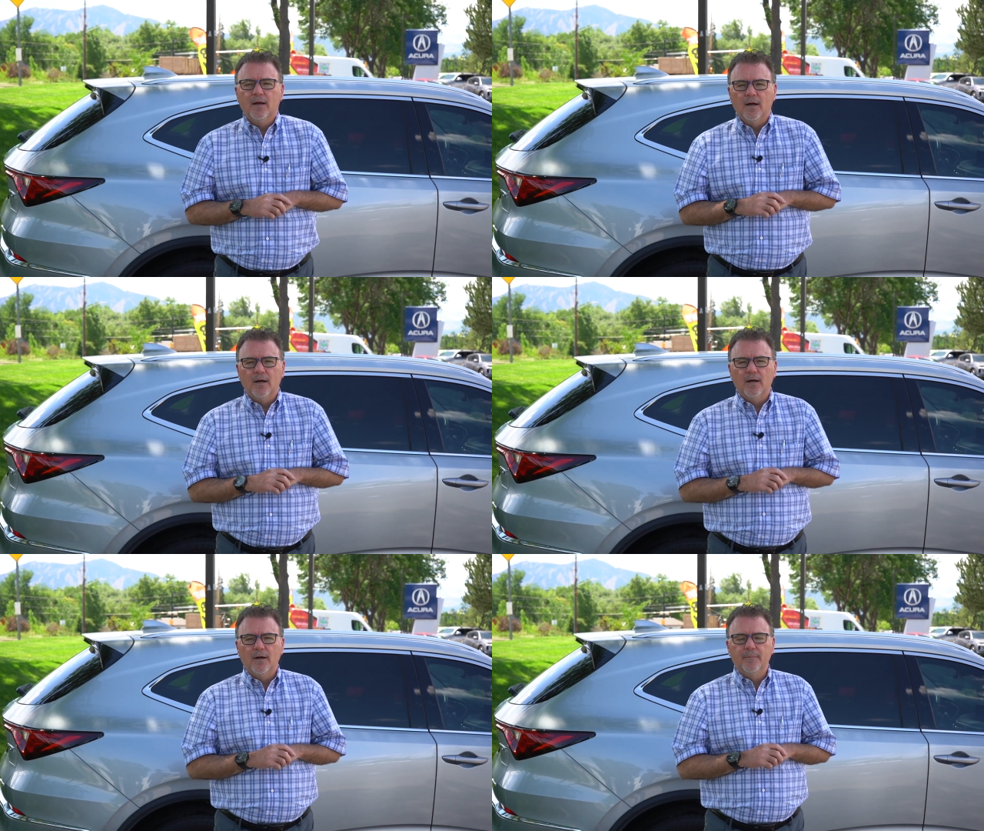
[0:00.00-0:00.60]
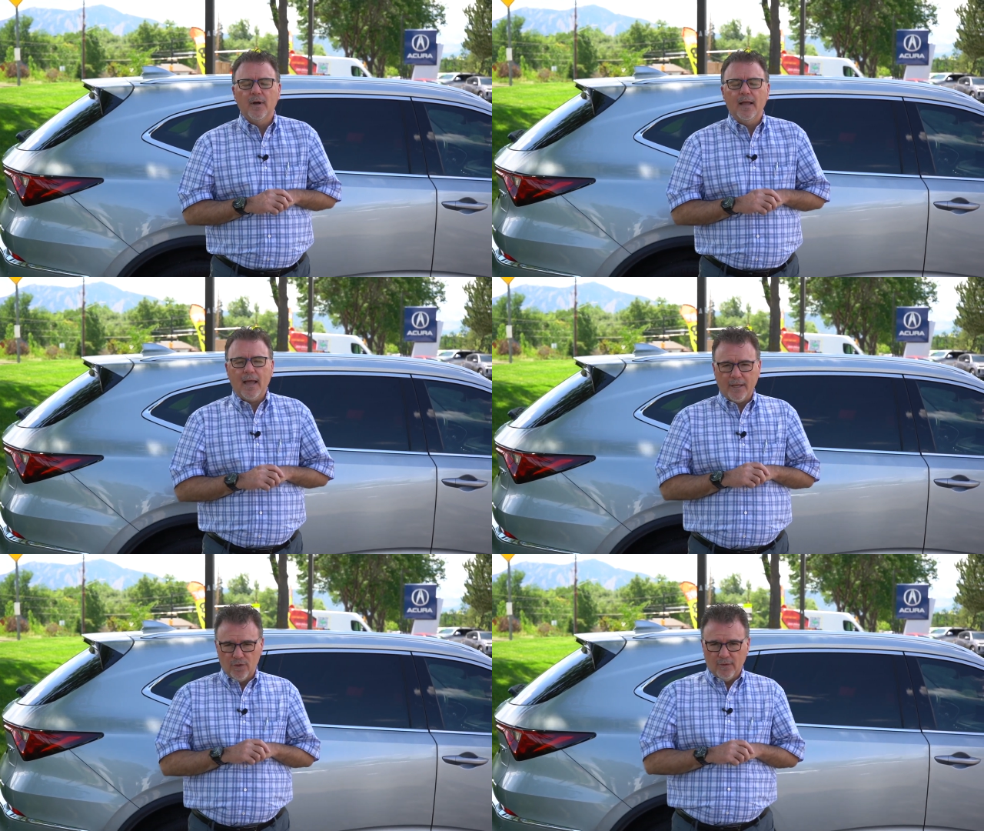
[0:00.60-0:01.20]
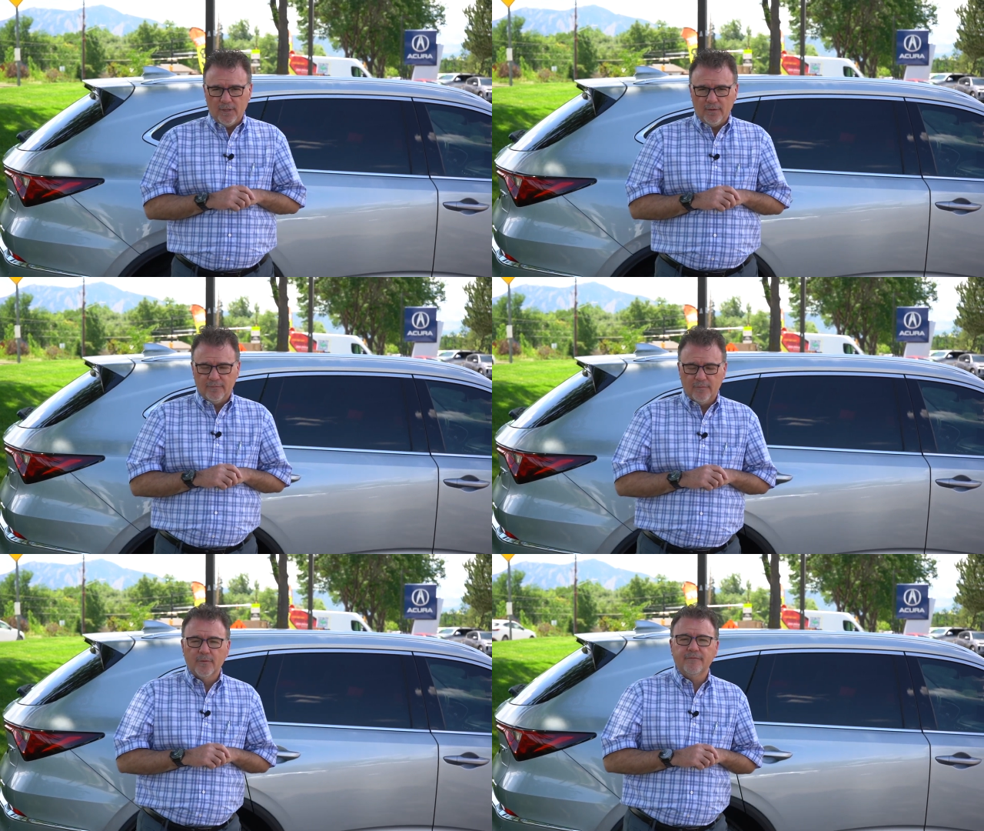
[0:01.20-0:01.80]
Acura
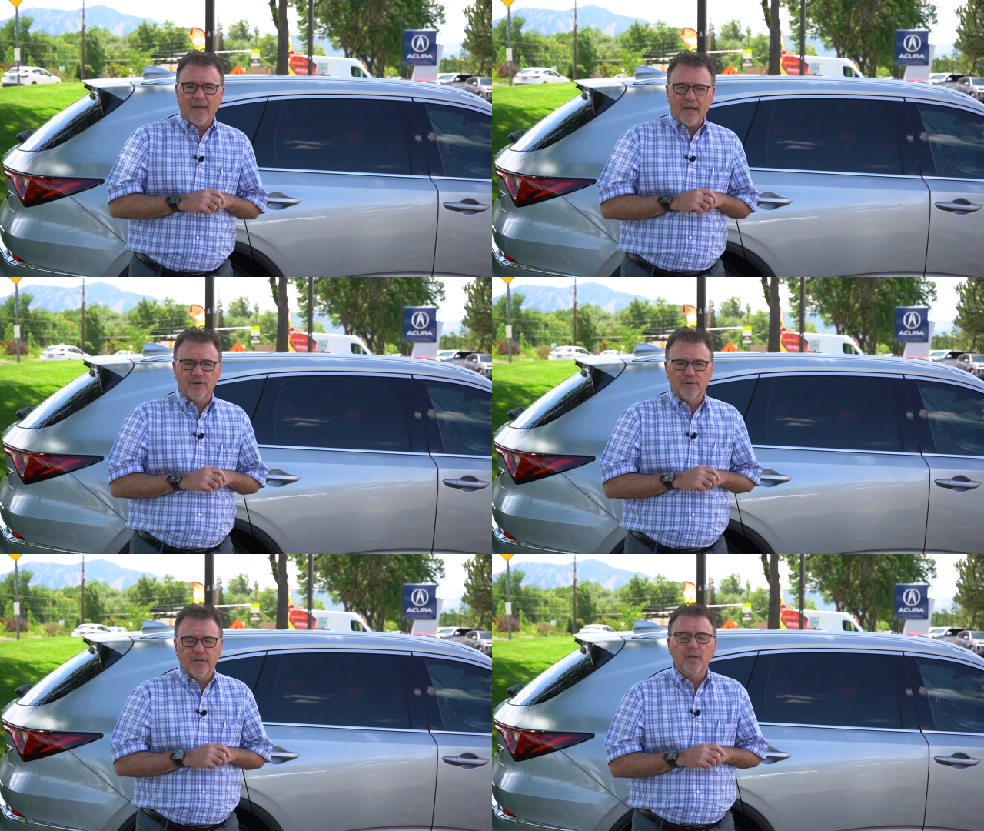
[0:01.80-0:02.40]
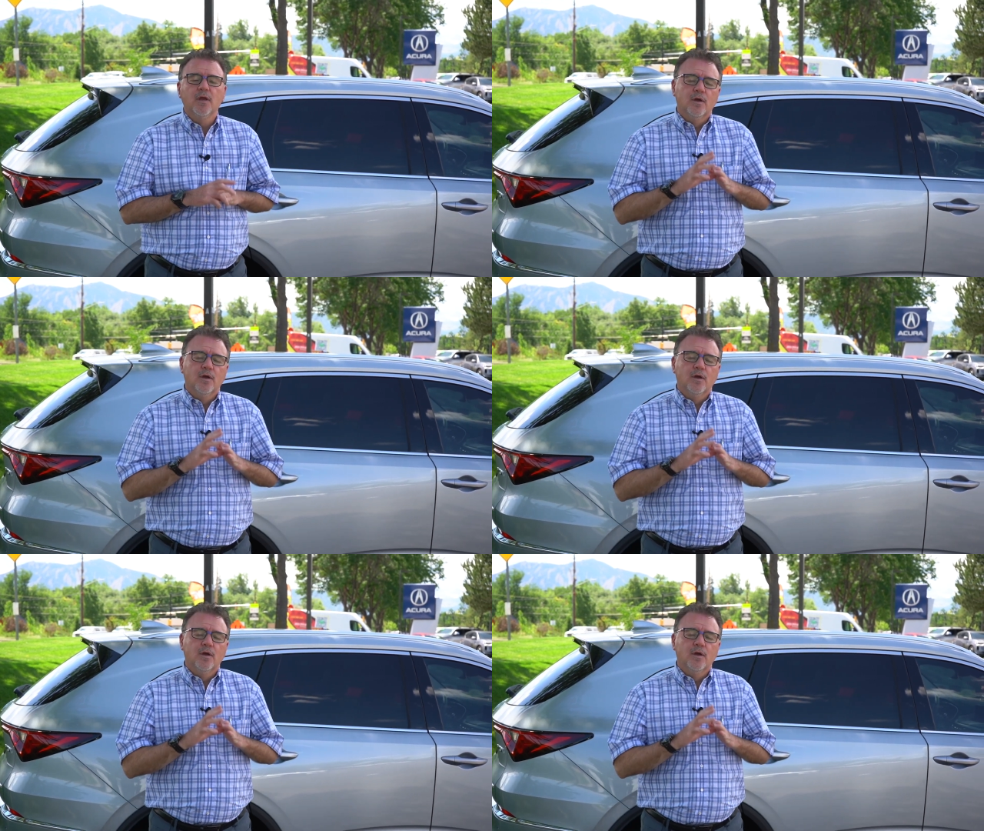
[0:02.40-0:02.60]
from the factory